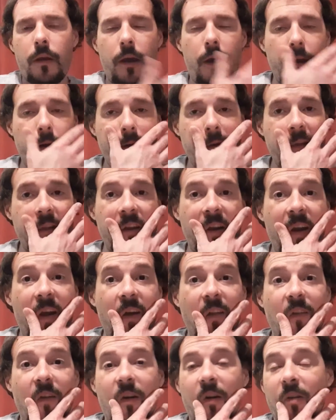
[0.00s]
I didn't get out
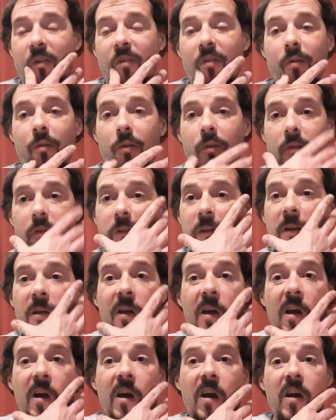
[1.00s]
of there until
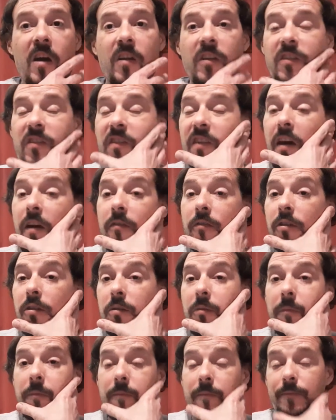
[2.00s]

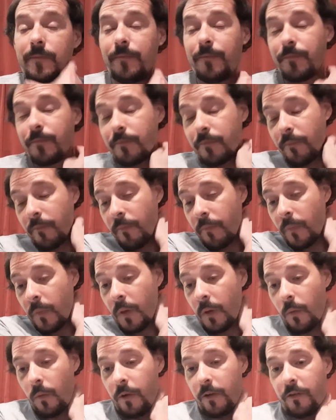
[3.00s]
seven,
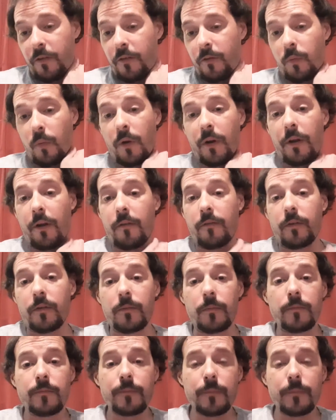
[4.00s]
which is whatever.